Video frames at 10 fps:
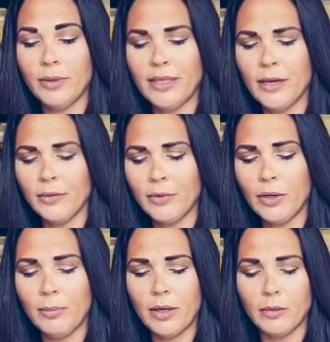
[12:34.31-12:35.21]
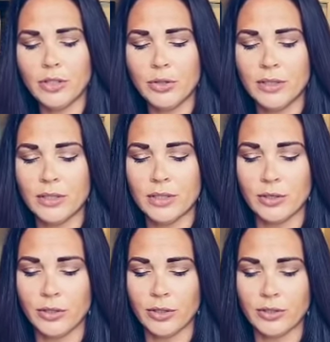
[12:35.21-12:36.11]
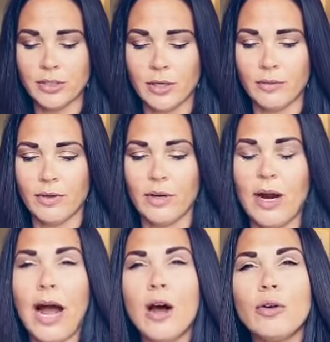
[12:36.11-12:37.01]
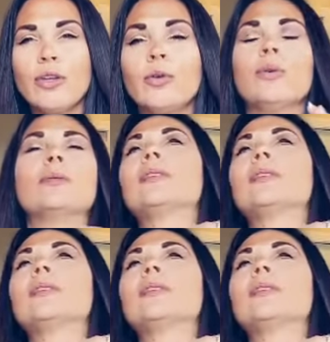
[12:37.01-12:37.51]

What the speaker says: be careful about what you insert yourself or how you